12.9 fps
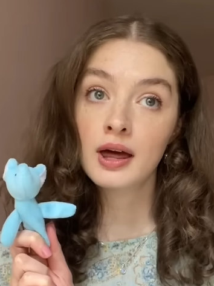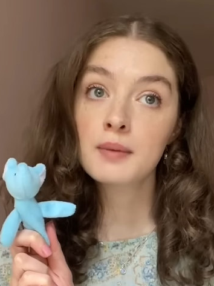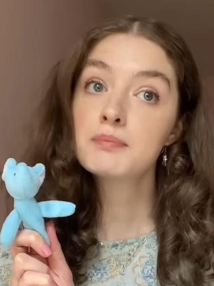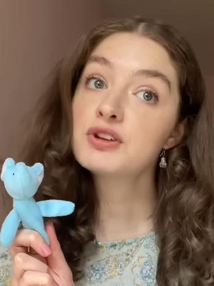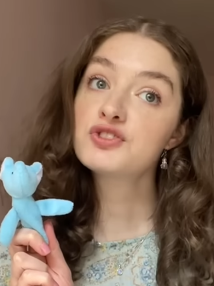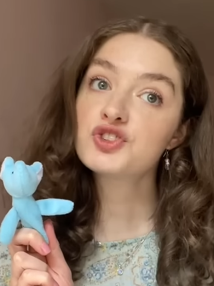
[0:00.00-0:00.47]

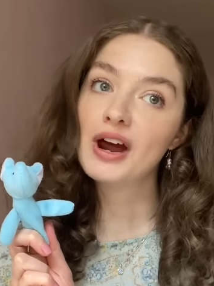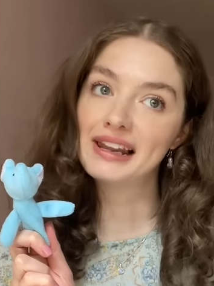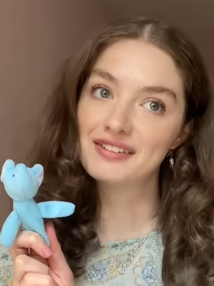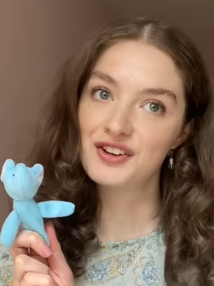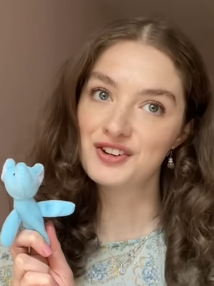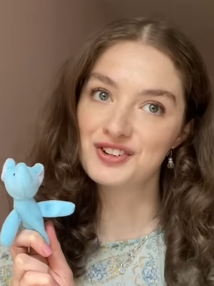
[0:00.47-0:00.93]
Mr.
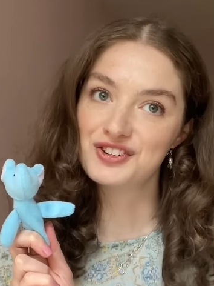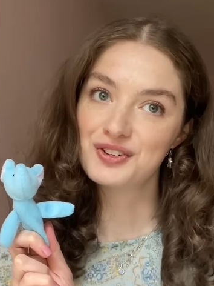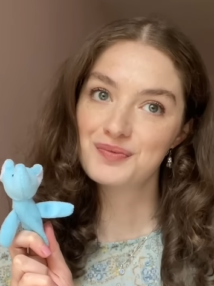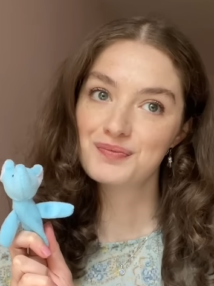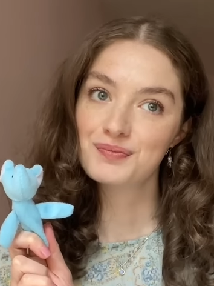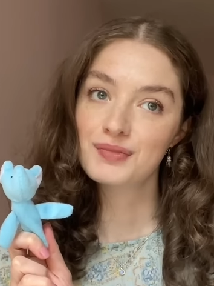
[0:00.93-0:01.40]
Elephant
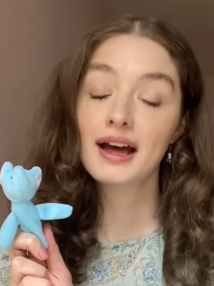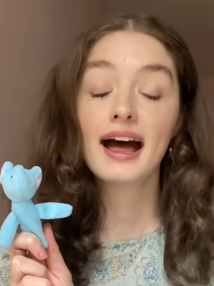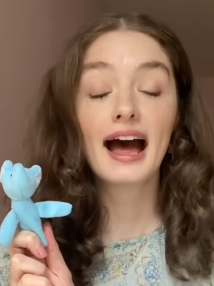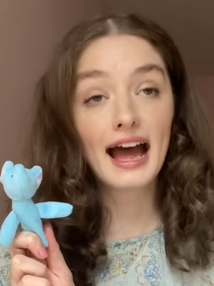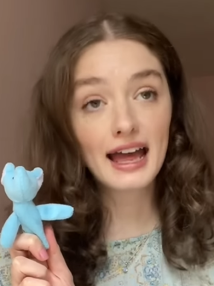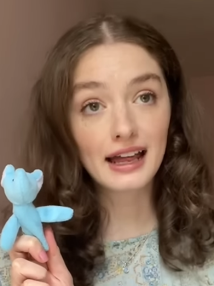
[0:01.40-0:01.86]

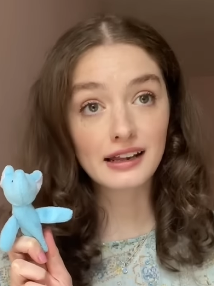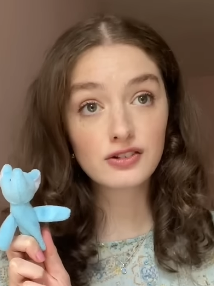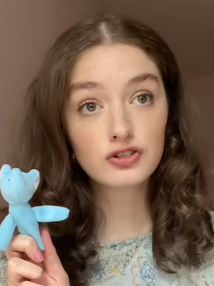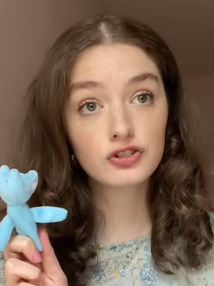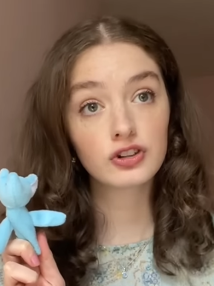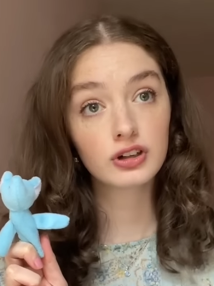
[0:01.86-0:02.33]

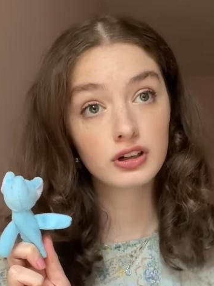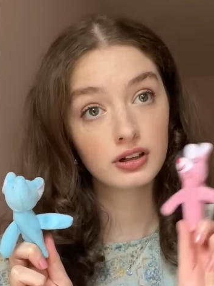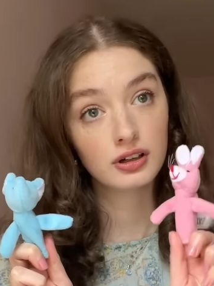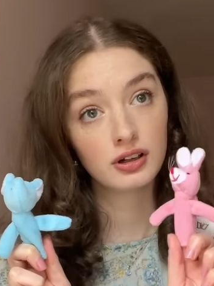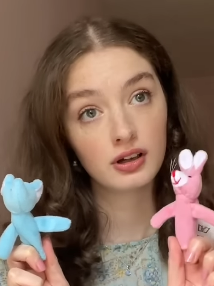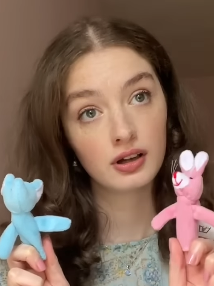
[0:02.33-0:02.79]
and
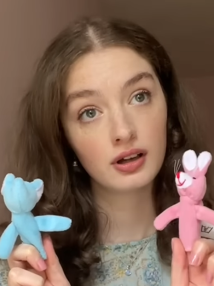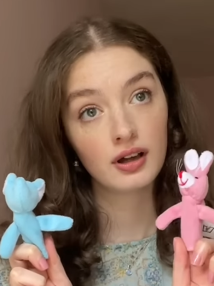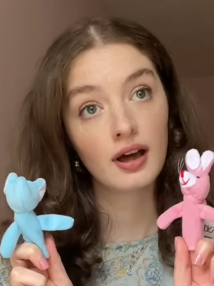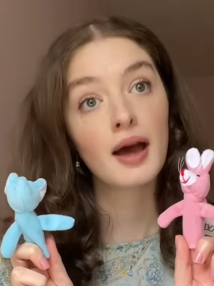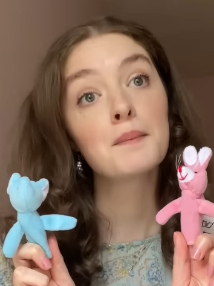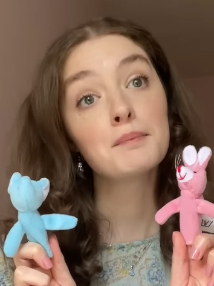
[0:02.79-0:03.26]

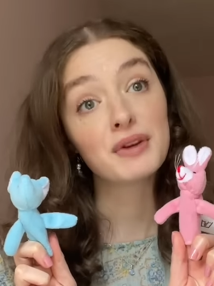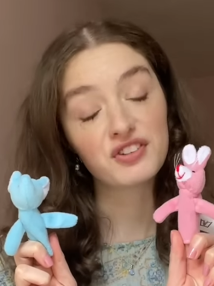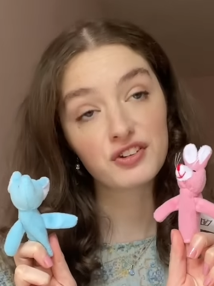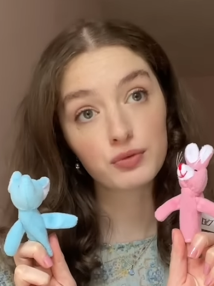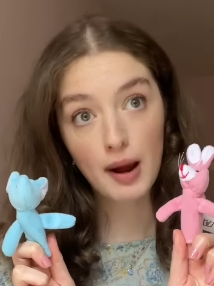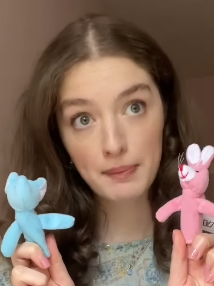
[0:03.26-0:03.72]

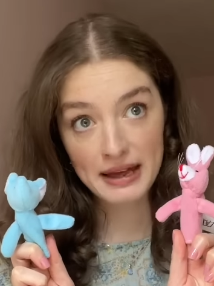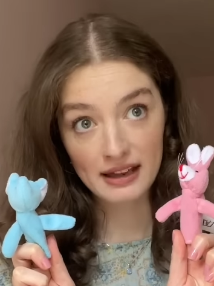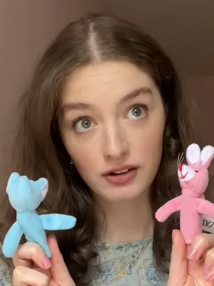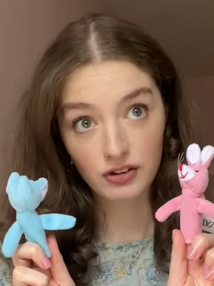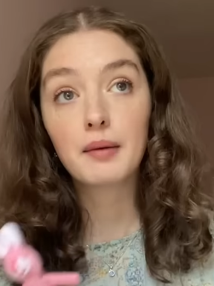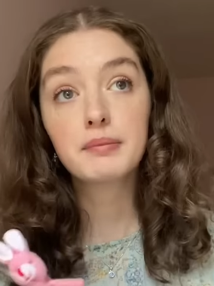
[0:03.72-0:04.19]
Mrs.
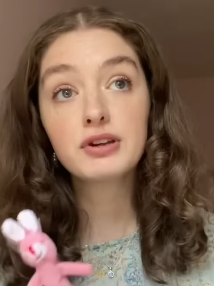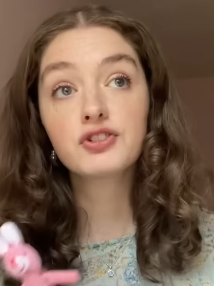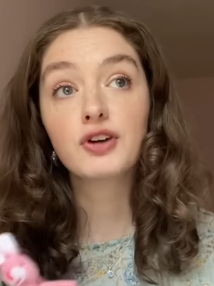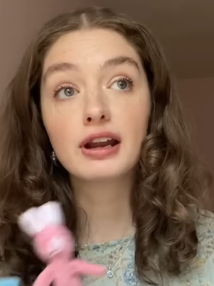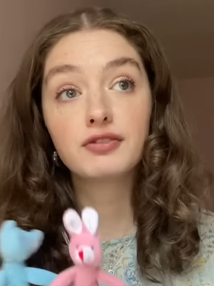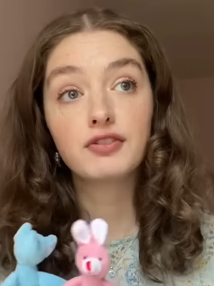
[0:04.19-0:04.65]
Rabbit. Mr.
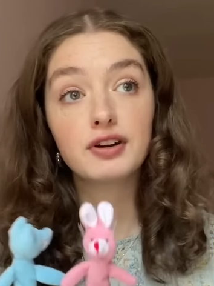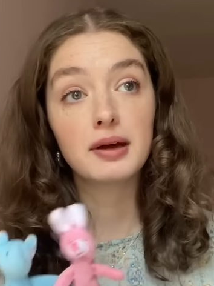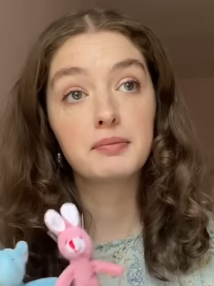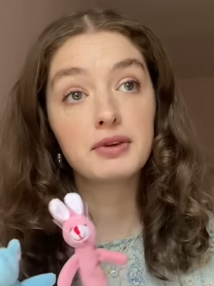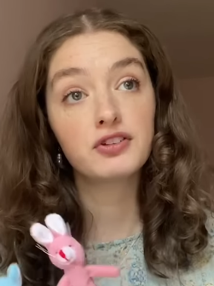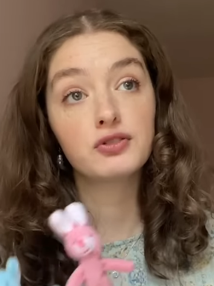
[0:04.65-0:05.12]
Elephant
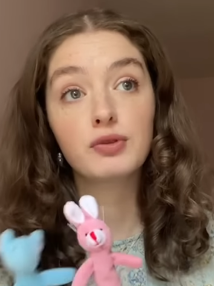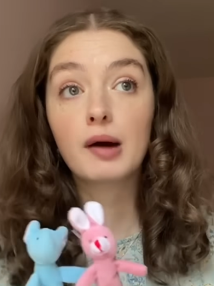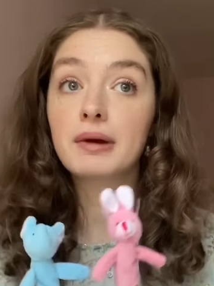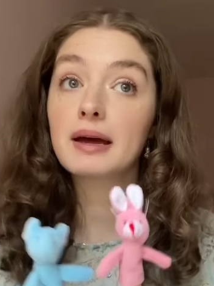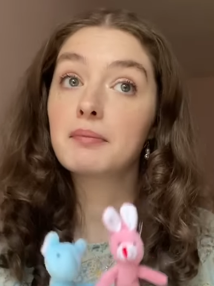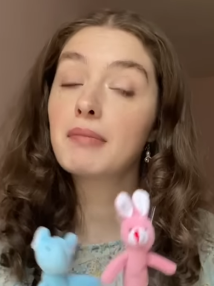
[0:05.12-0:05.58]
and Mrs.
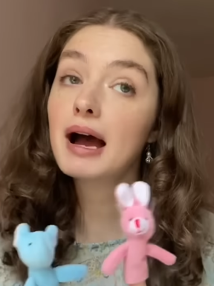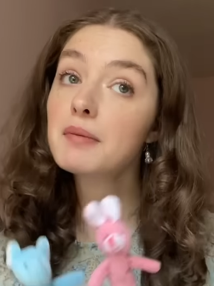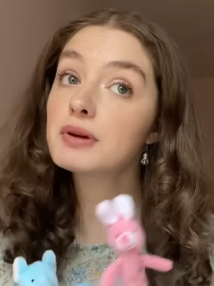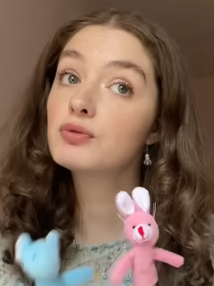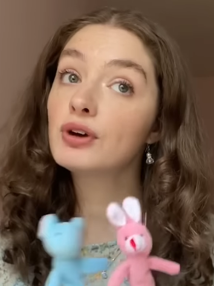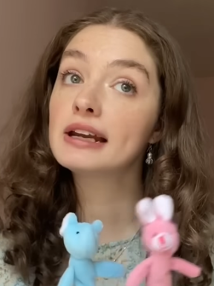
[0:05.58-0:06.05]
Rabbit might
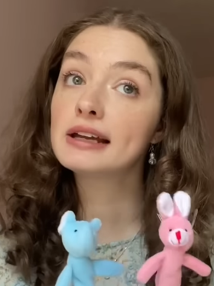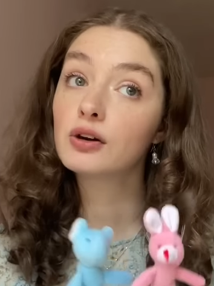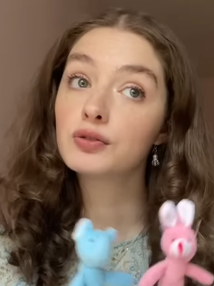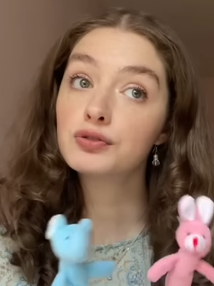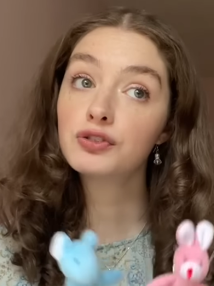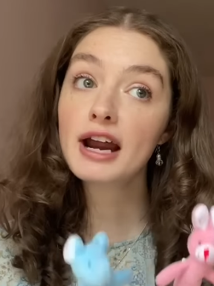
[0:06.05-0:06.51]
be really
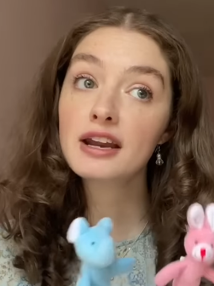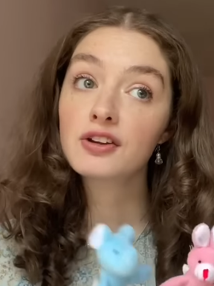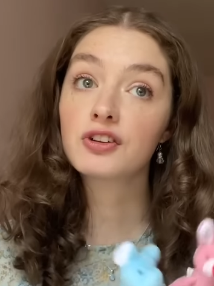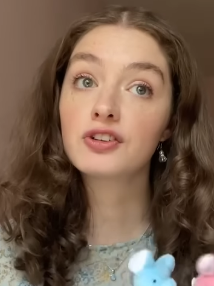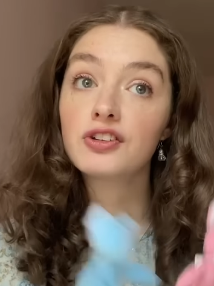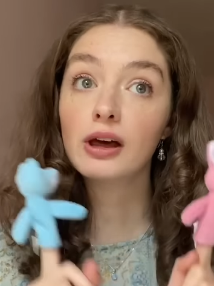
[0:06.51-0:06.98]
good friends
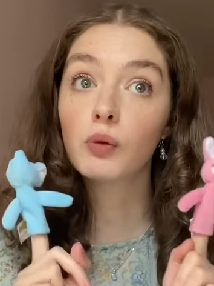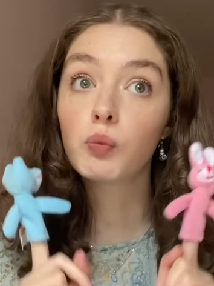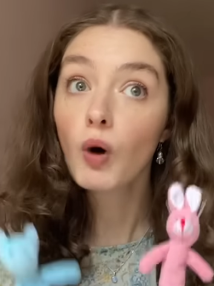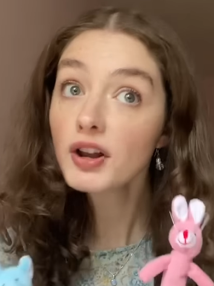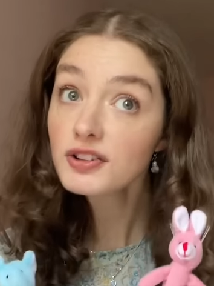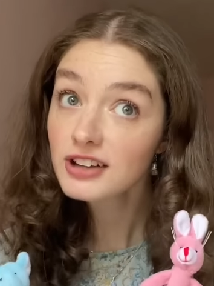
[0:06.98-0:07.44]
until
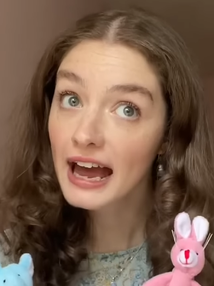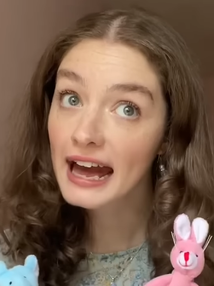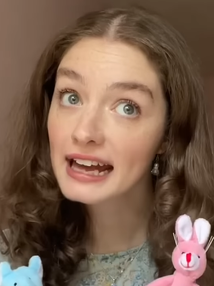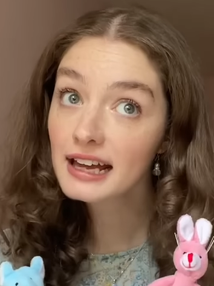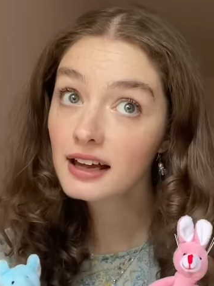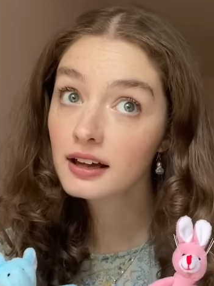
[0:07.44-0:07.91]
one
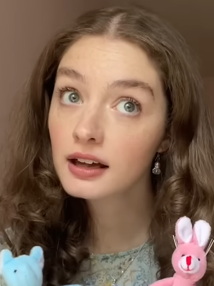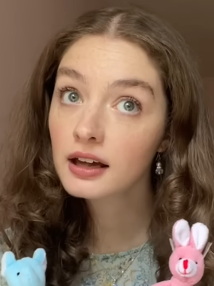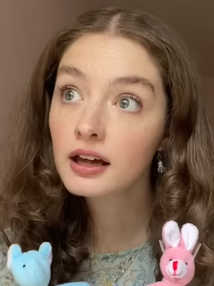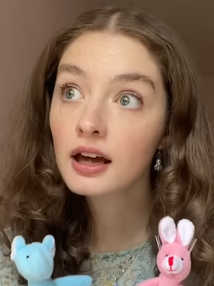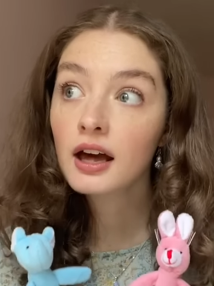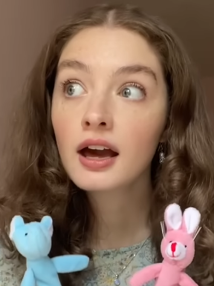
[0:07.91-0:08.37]
day
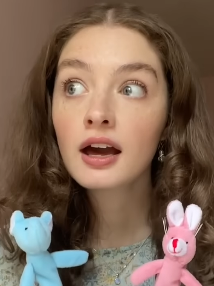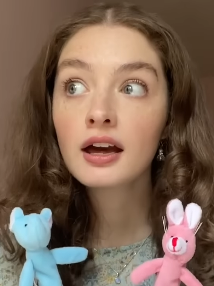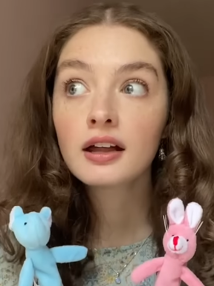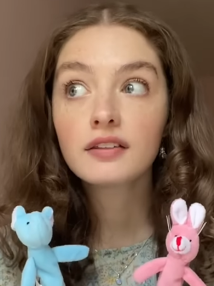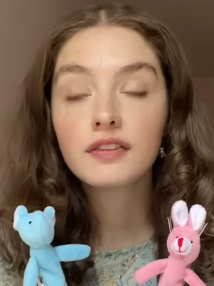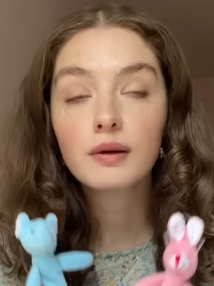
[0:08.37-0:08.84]

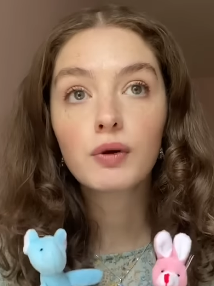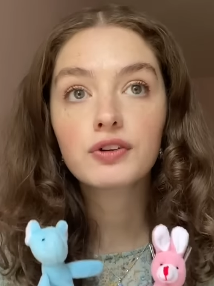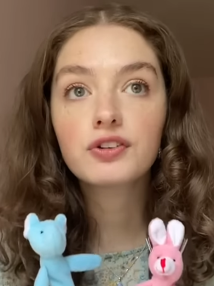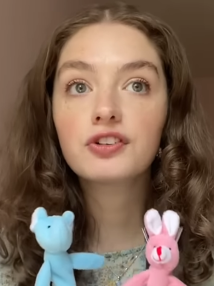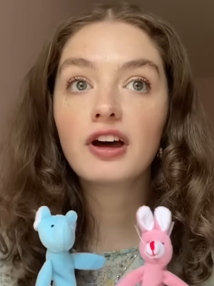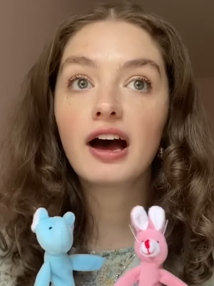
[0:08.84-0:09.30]
they want to
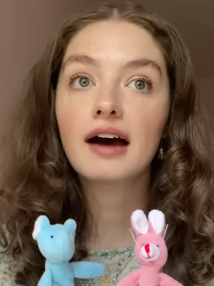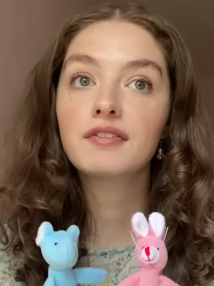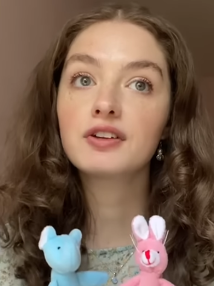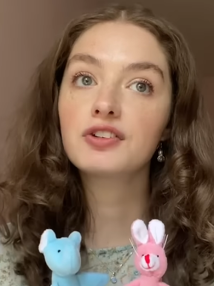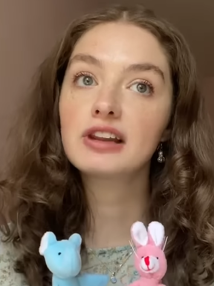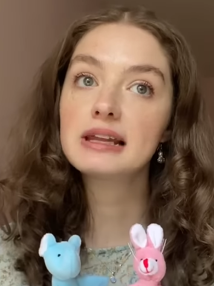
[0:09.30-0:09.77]
start having
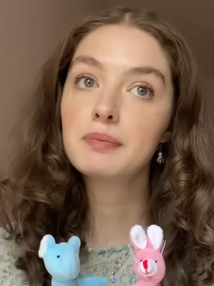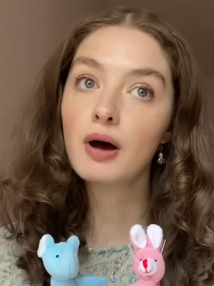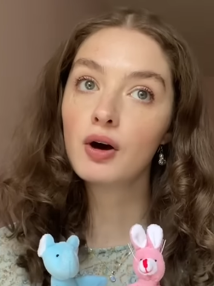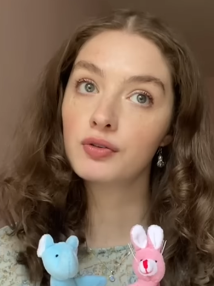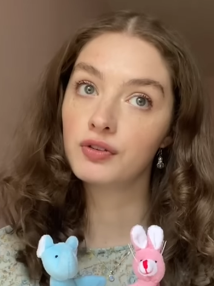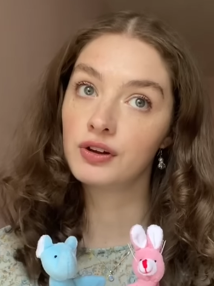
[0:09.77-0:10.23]

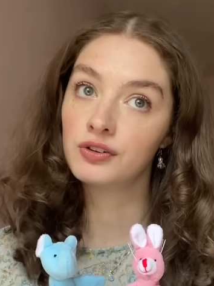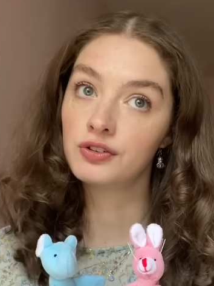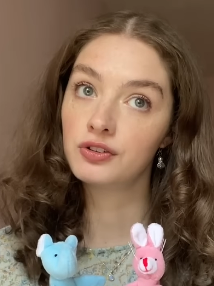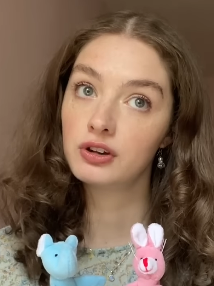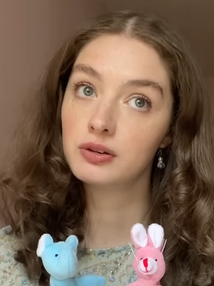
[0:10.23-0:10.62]
sleepovers.